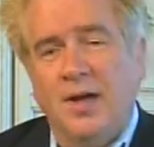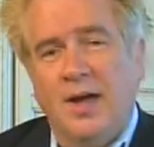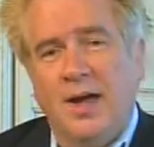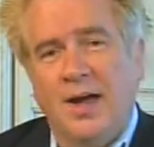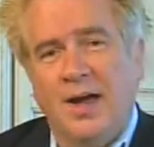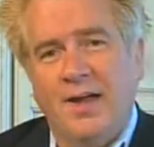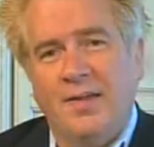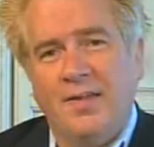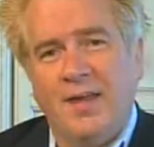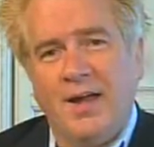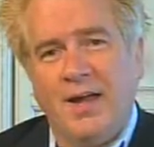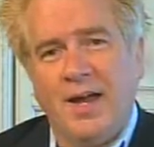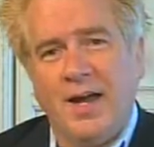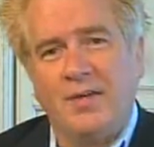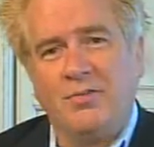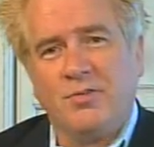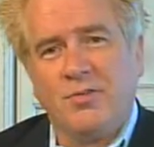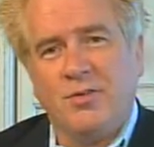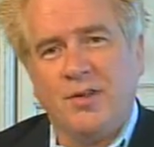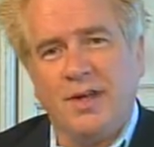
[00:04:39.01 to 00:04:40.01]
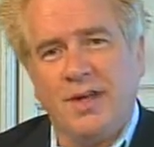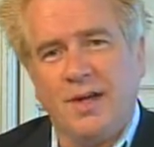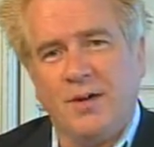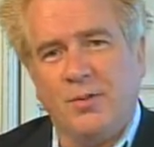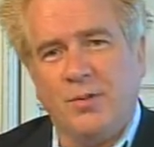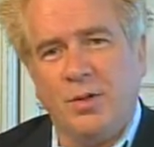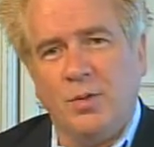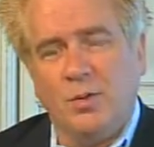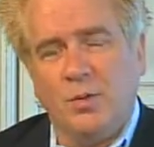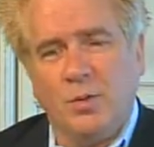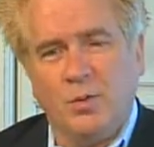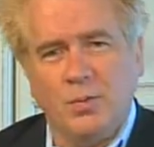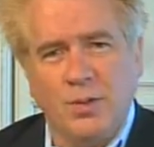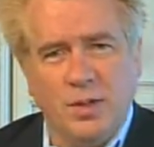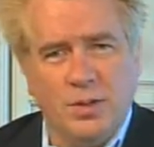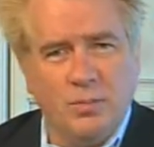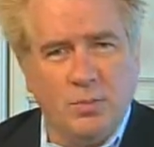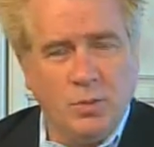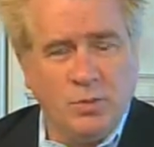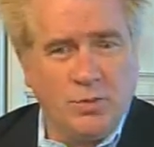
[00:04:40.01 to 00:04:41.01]
And then after that, we will
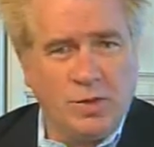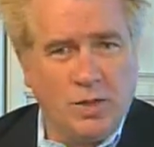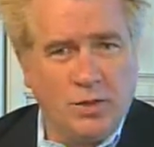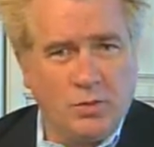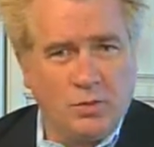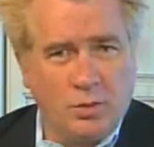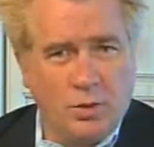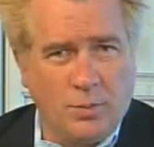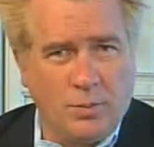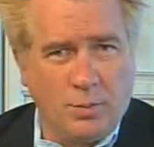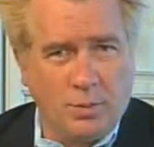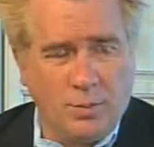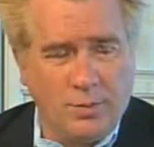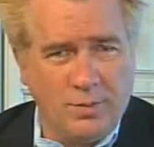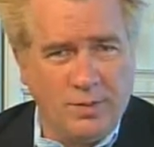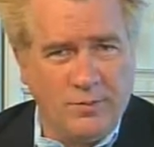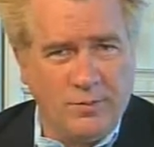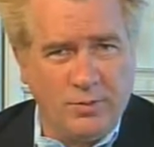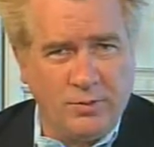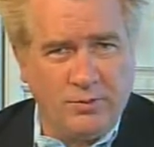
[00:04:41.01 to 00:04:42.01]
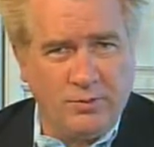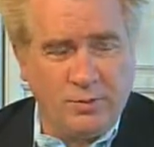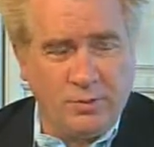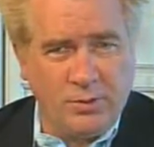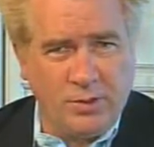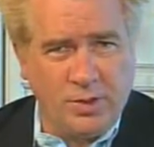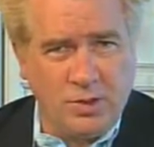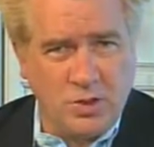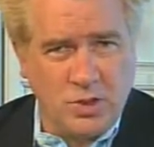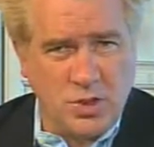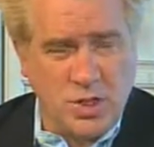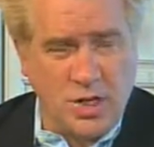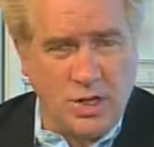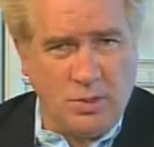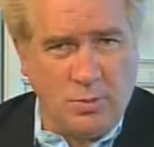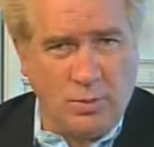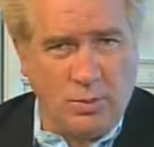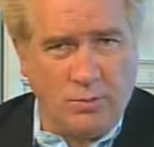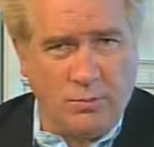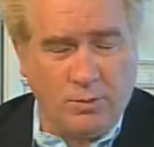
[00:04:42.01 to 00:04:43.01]
be moving into our permanent facility
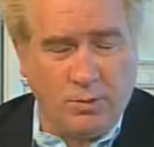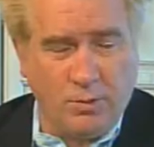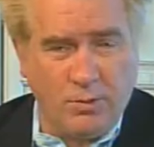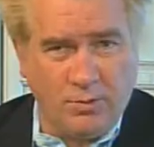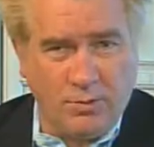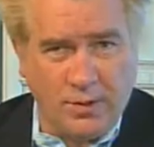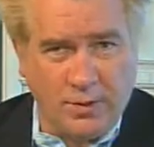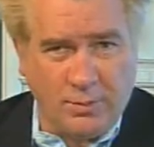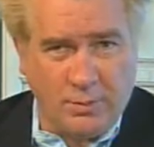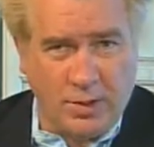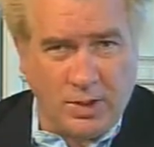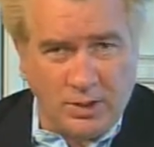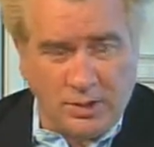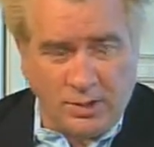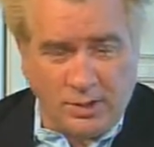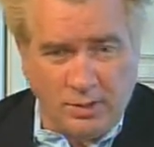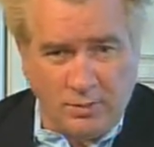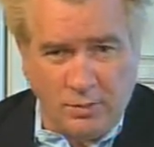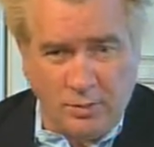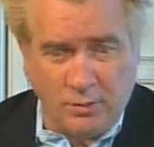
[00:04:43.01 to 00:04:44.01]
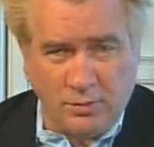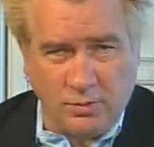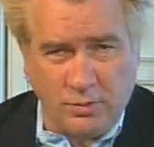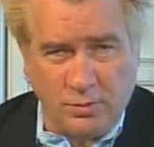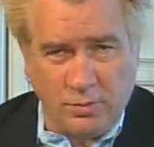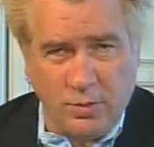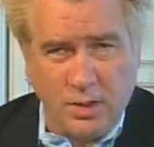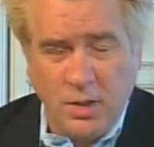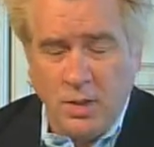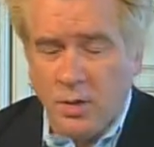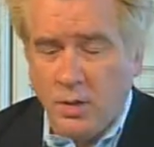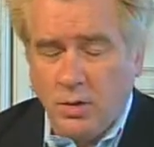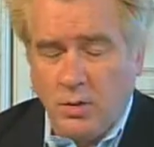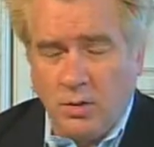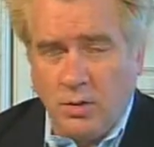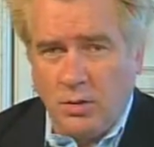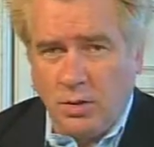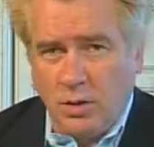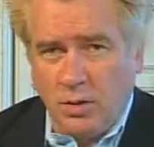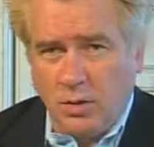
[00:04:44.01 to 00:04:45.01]
January 1st. And I'm going to give you some
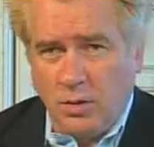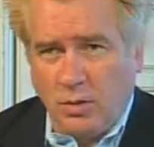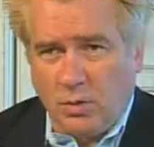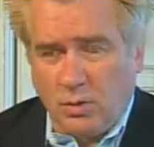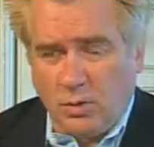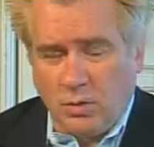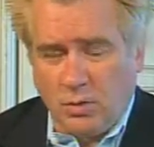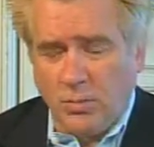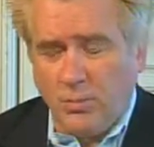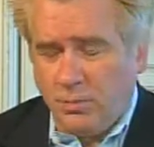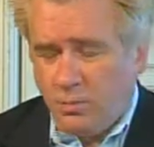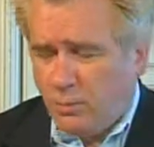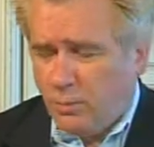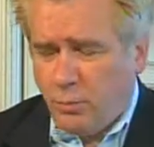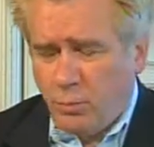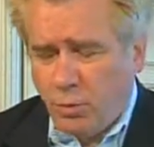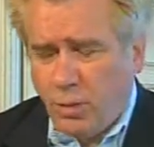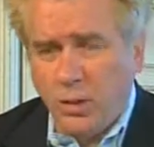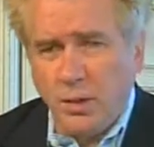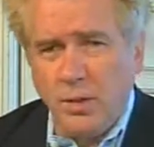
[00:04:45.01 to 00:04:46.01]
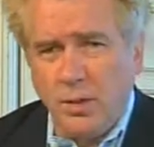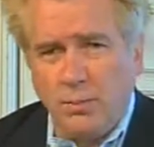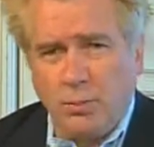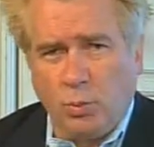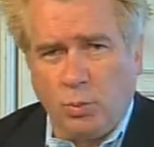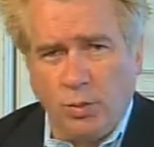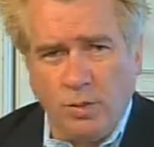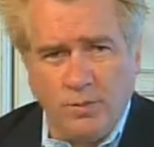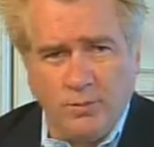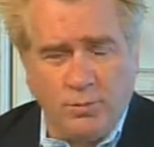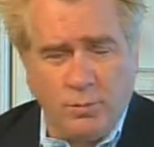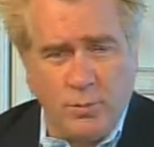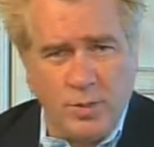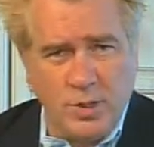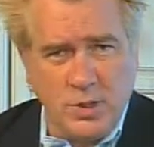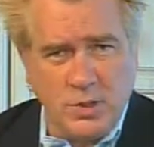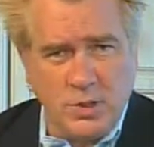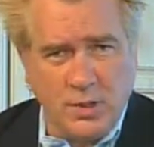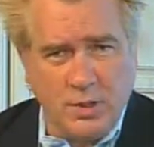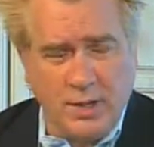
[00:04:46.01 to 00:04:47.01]
really important
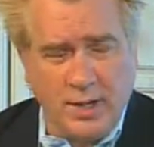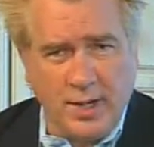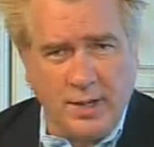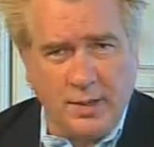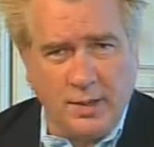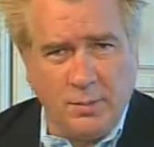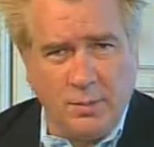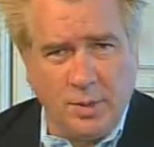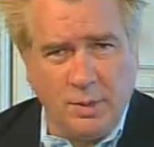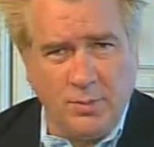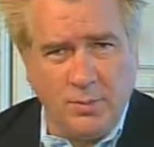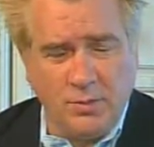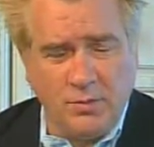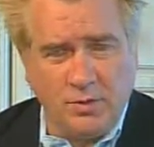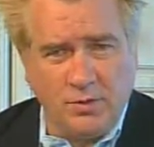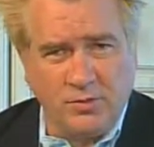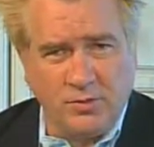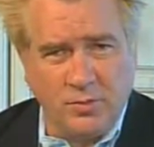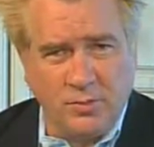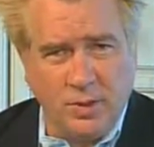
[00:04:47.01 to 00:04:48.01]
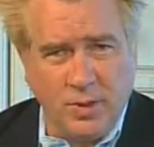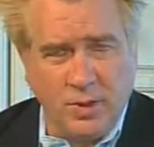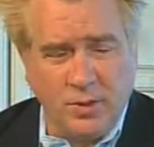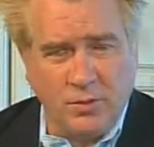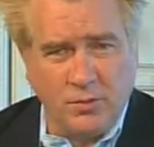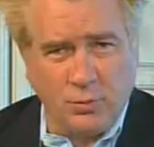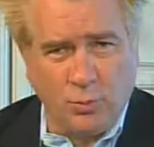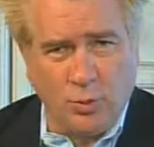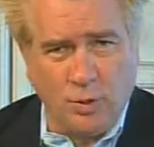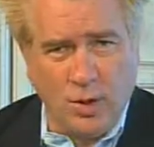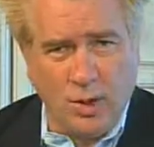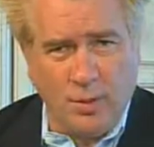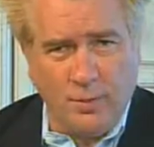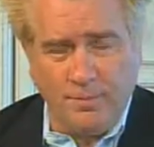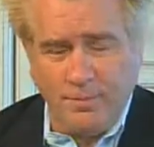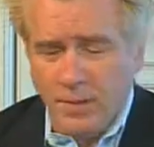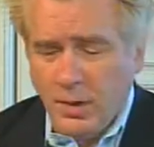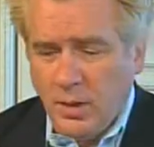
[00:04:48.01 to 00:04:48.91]
information on that coming up in just a minute as well.